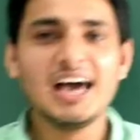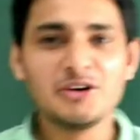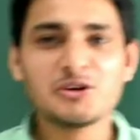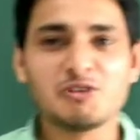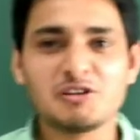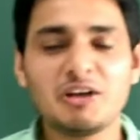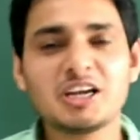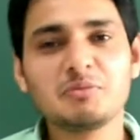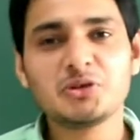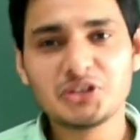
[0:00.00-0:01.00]
Hello everyone, welcome
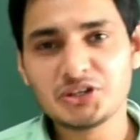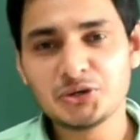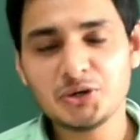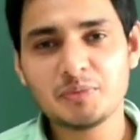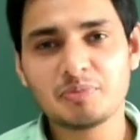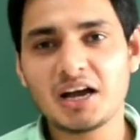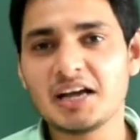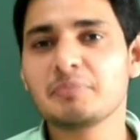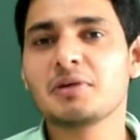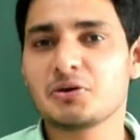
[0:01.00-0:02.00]
to NEET YUG. I
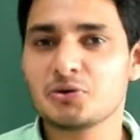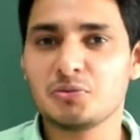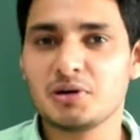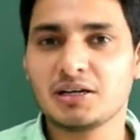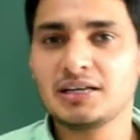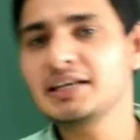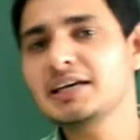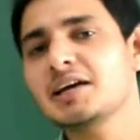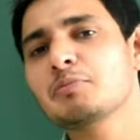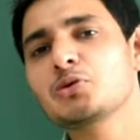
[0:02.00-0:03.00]
am Arun Kumar. Here I
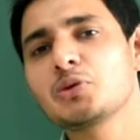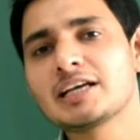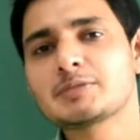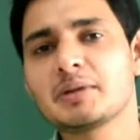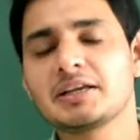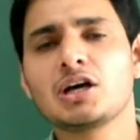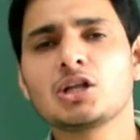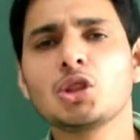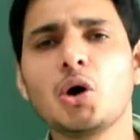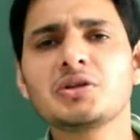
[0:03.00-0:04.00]
am going to explain
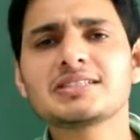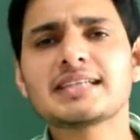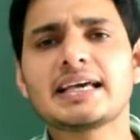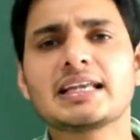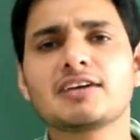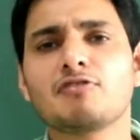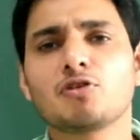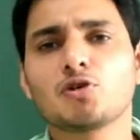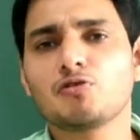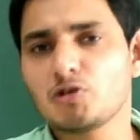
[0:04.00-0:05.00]
non-cyclic
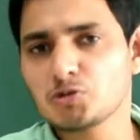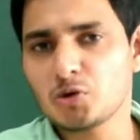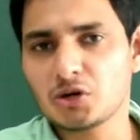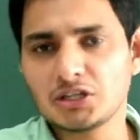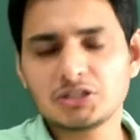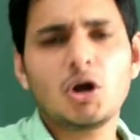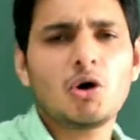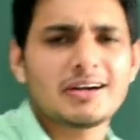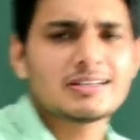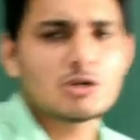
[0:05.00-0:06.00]
photophosphorylation, or
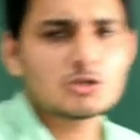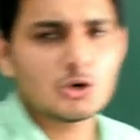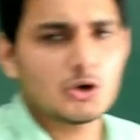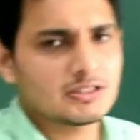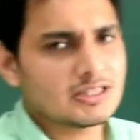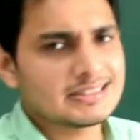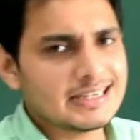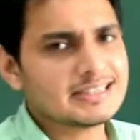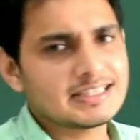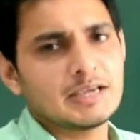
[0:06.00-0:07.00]
it is also called as Z
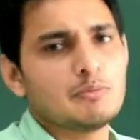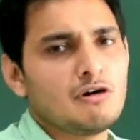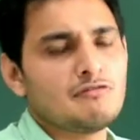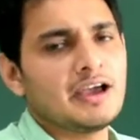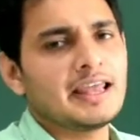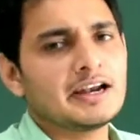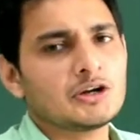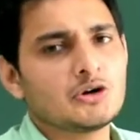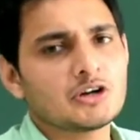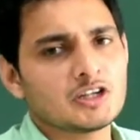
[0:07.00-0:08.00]
scheme of
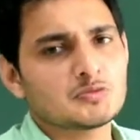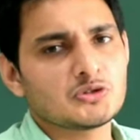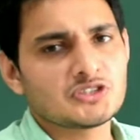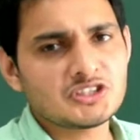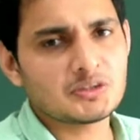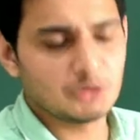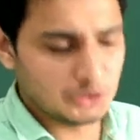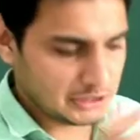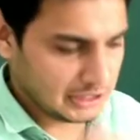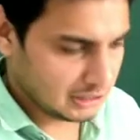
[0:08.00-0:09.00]
electron transport system
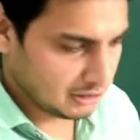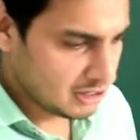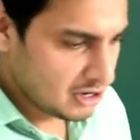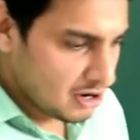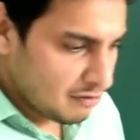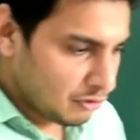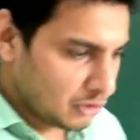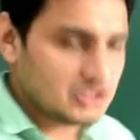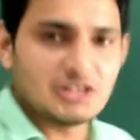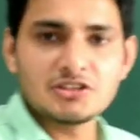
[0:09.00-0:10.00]
during
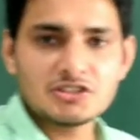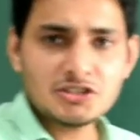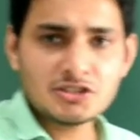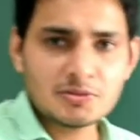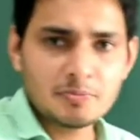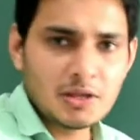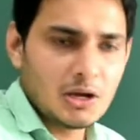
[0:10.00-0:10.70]
photosynthesis.